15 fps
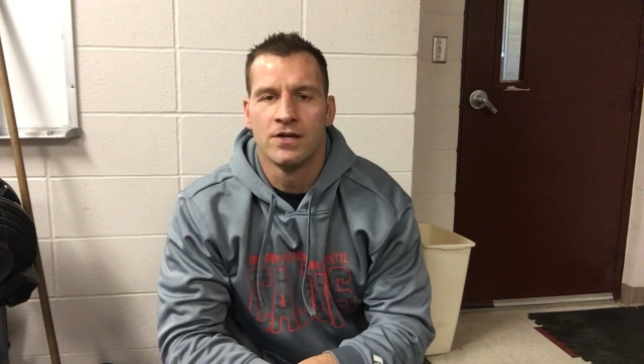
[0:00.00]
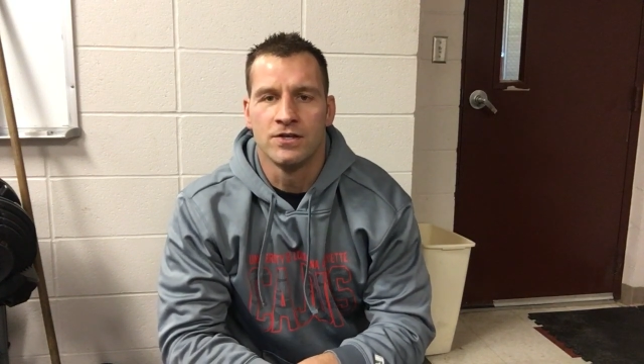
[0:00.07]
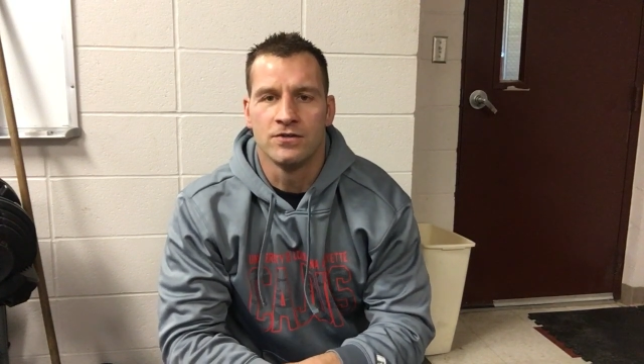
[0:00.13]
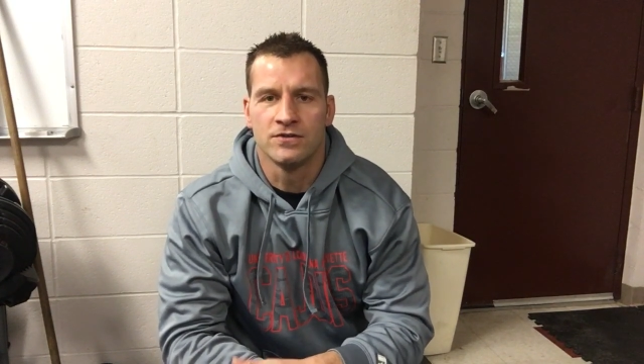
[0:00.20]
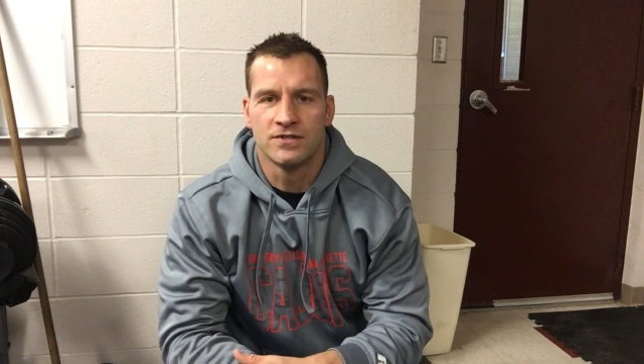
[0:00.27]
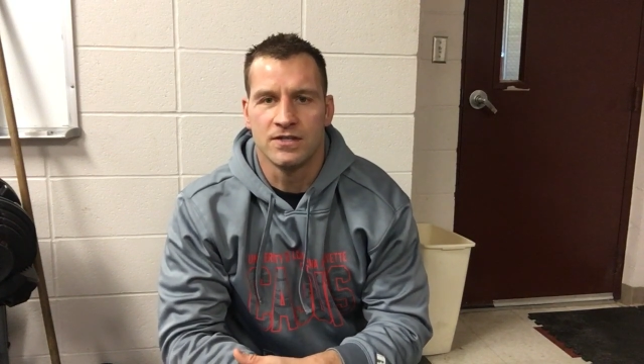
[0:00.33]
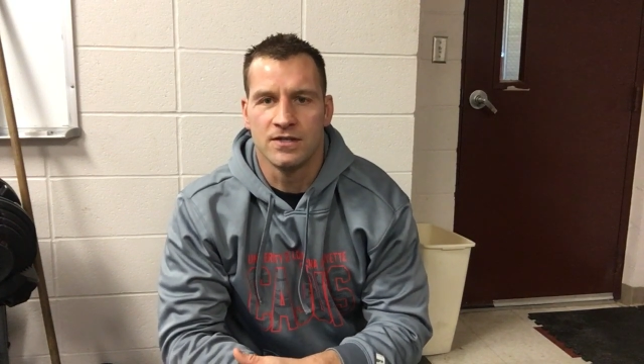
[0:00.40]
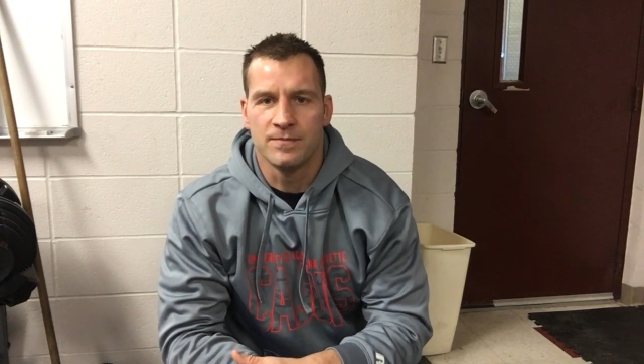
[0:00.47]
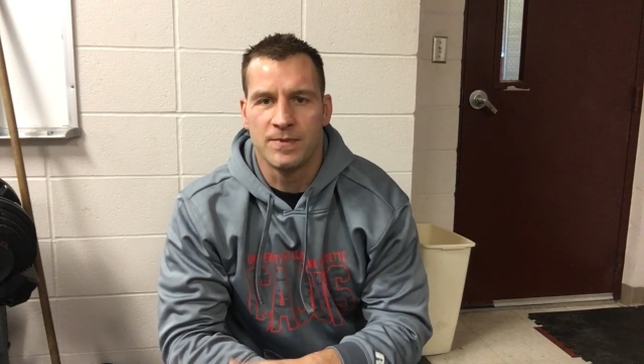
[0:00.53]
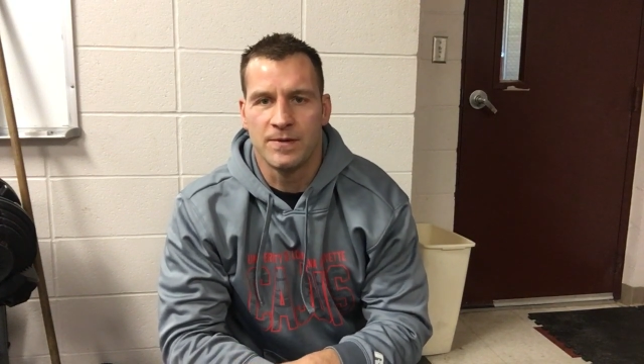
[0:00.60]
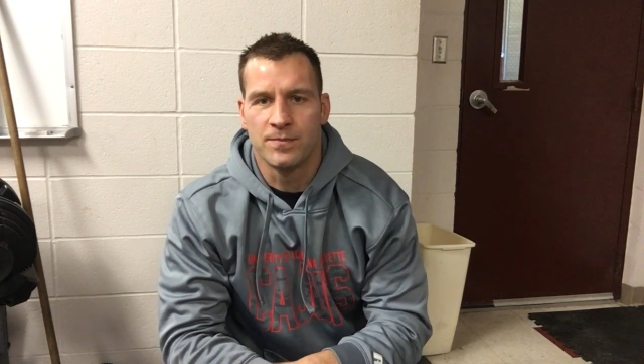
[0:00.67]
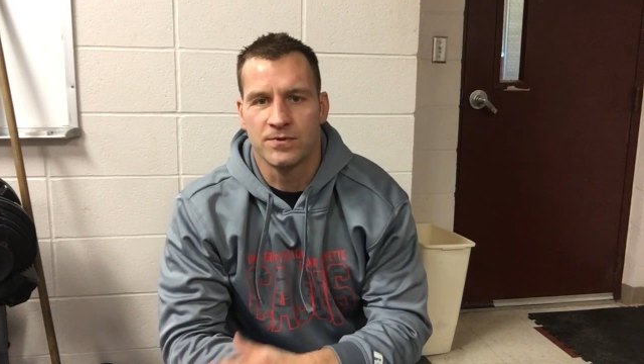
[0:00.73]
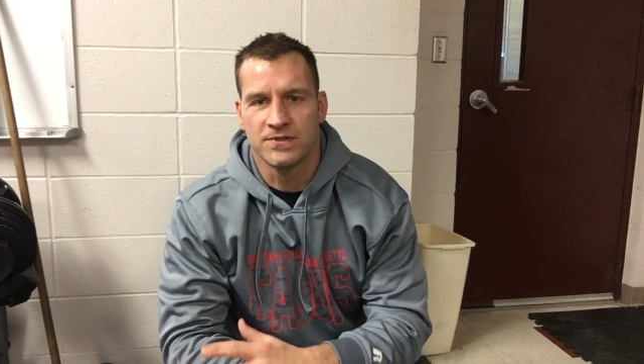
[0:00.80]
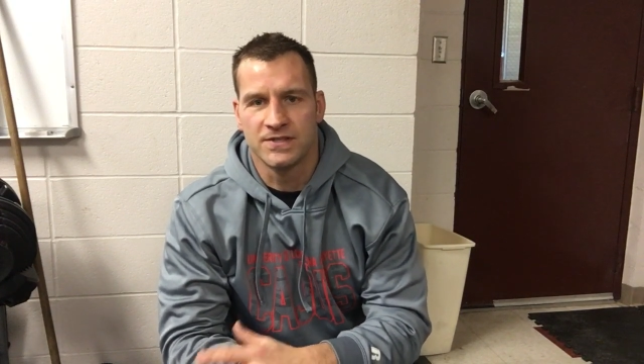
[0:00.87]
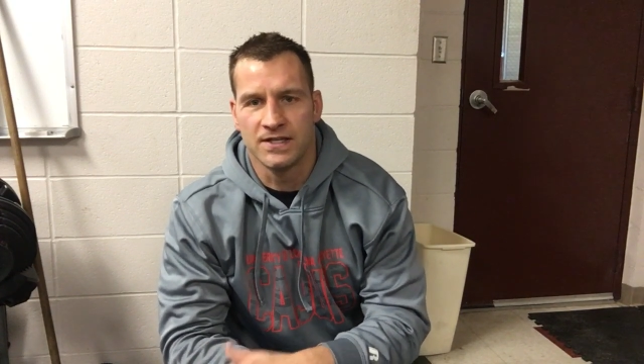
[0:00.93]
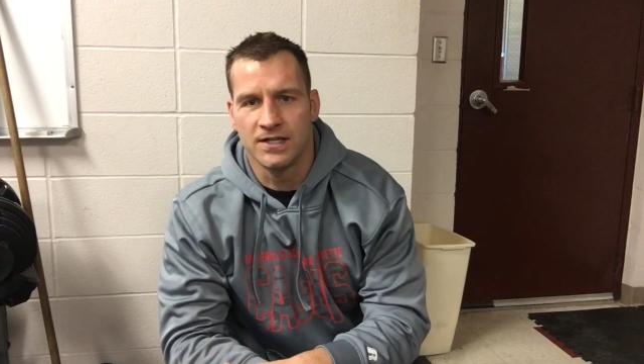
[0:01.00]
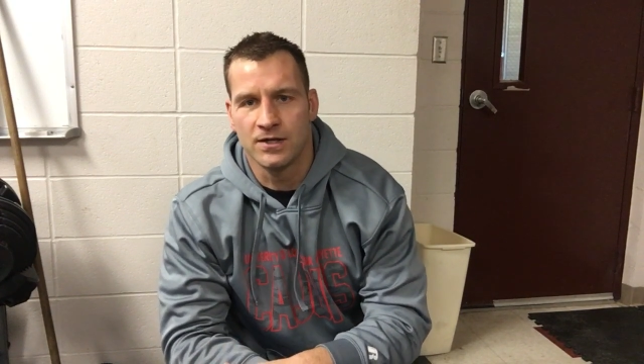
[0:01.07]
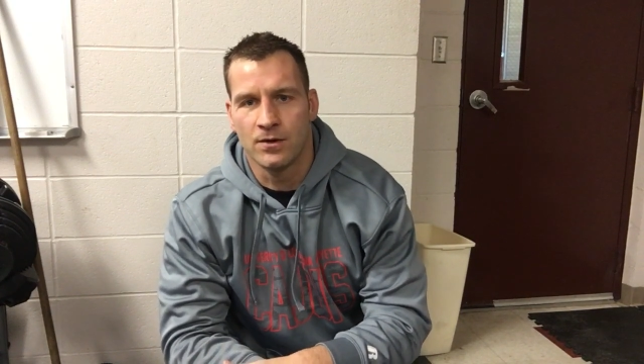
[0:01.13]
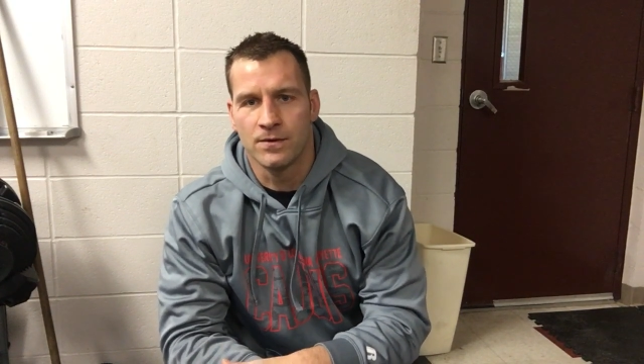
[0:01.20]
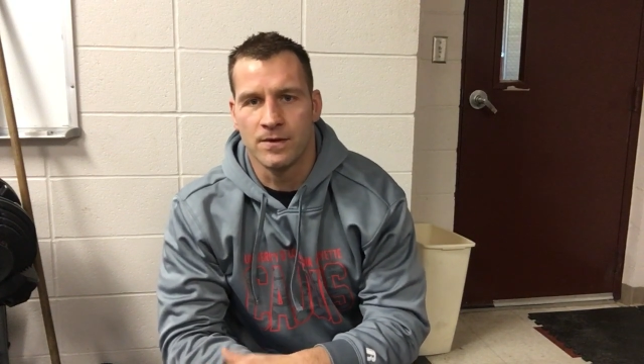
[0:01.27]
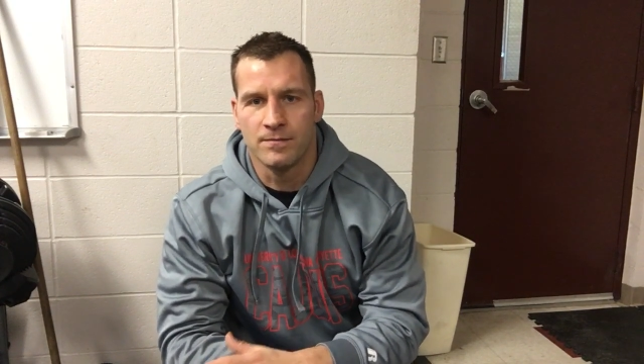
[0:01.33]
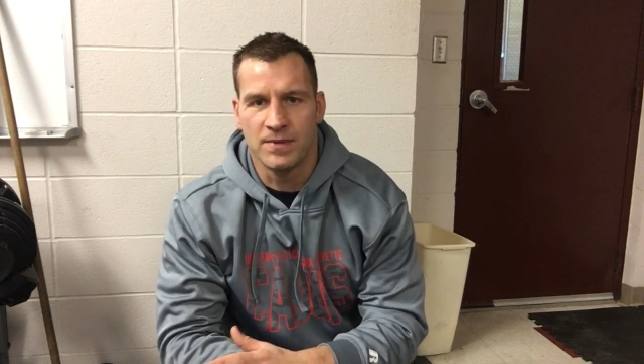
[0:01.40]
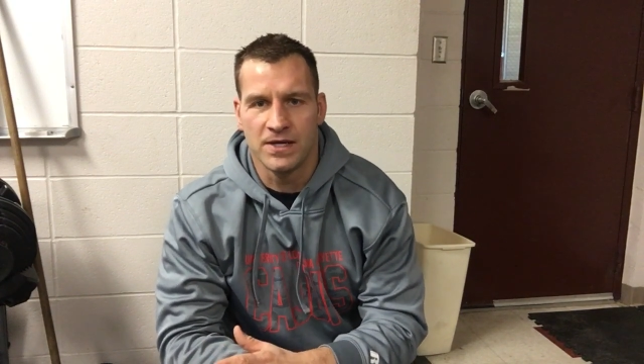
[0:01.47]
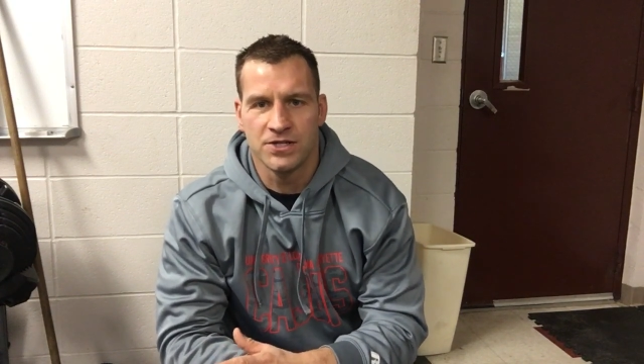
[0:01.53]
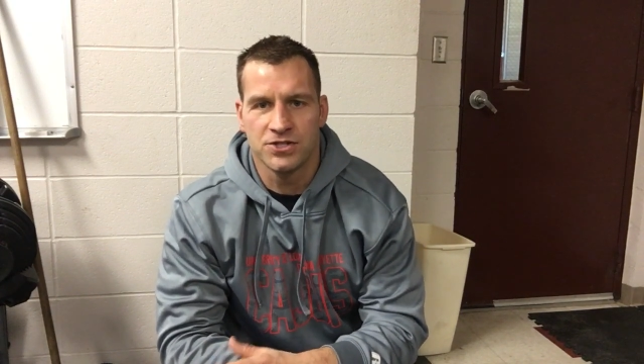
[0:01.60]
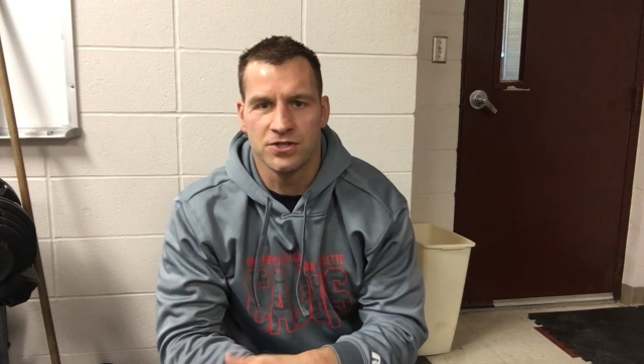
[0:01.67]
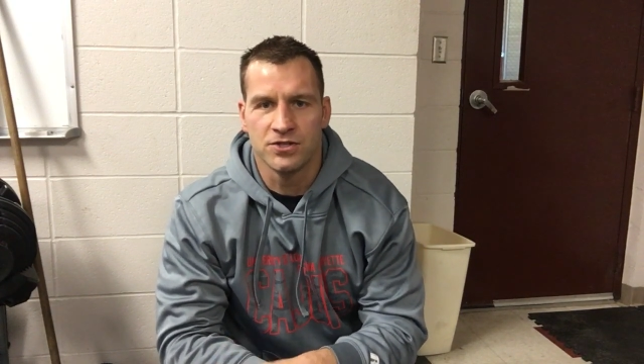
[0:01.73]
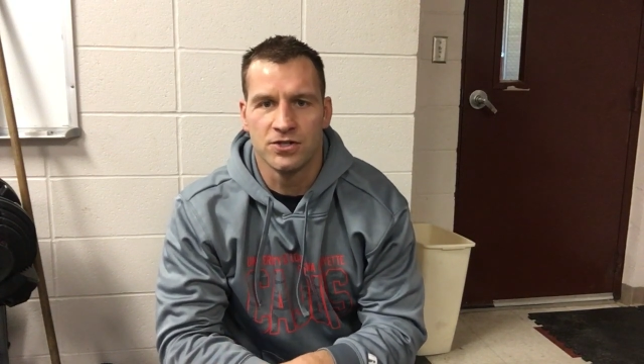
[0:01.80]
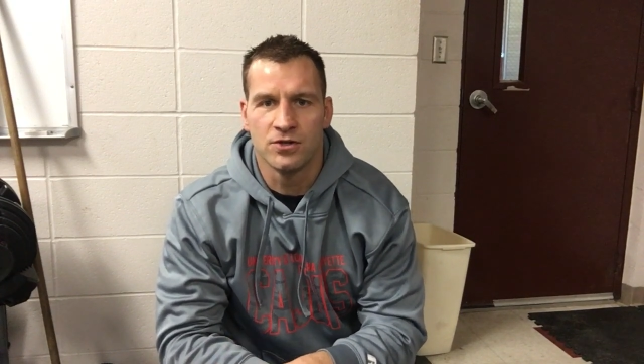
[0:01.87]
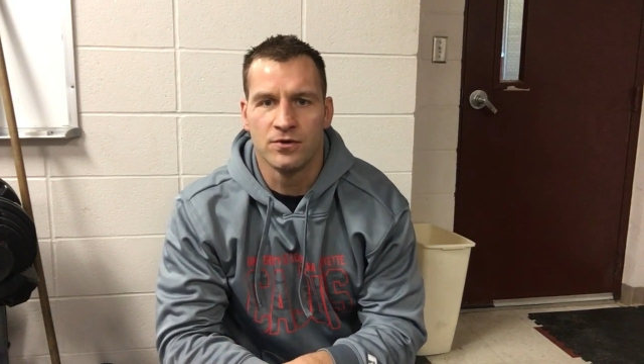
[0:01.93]
You see people sitting on the
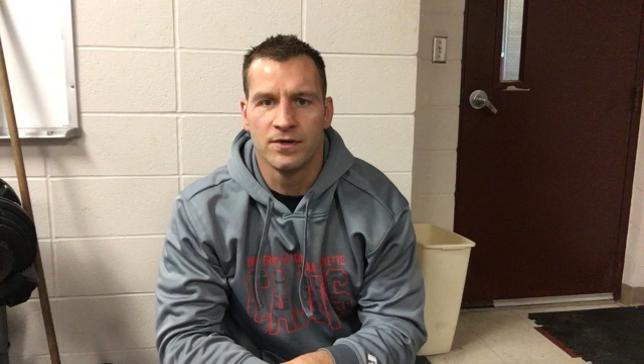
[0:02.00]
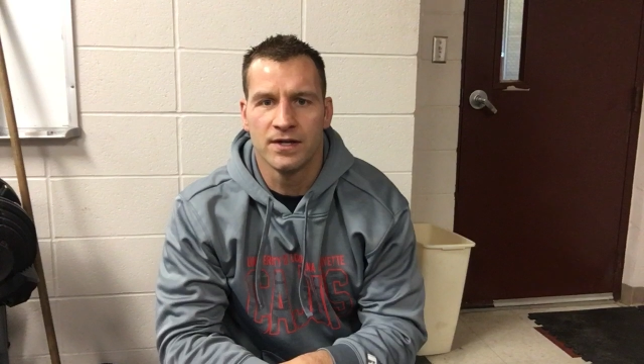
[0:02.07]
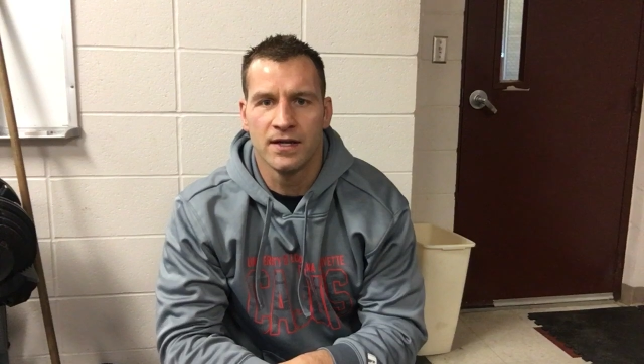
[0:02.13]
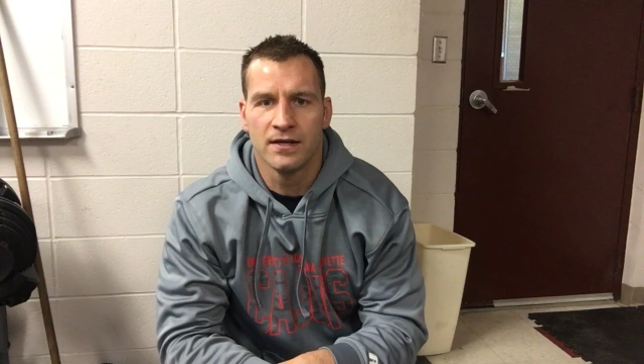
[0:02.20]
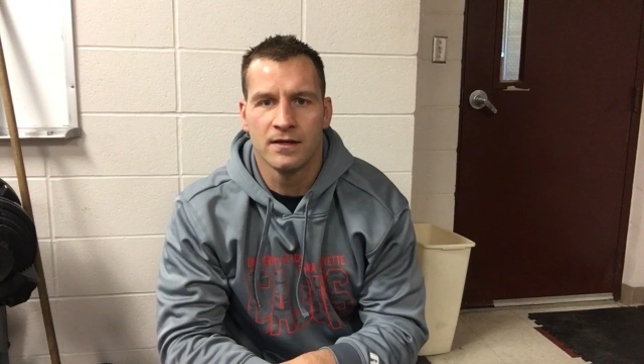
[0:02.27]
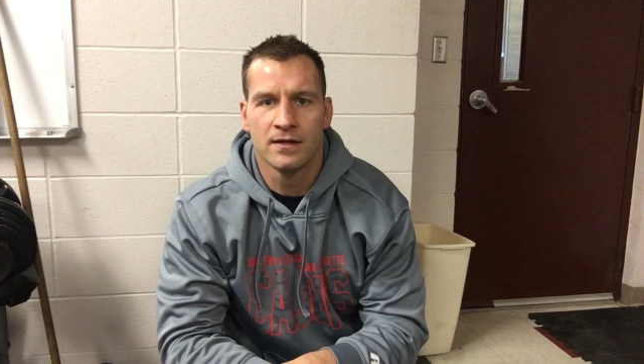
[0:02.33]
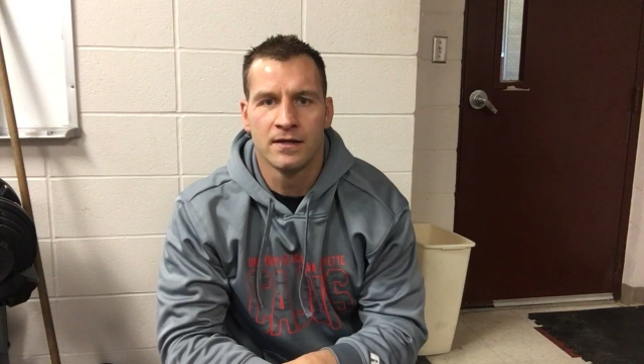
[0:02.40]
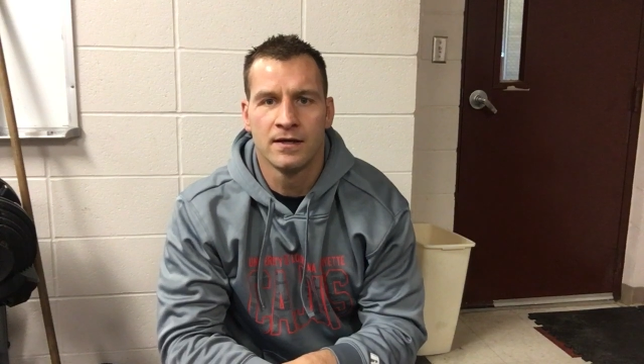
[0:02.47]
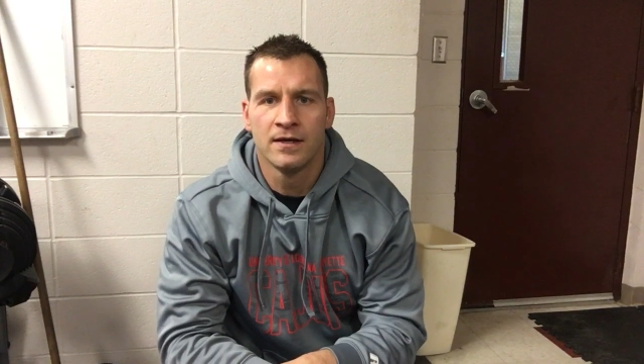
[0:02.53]
bench and doing it.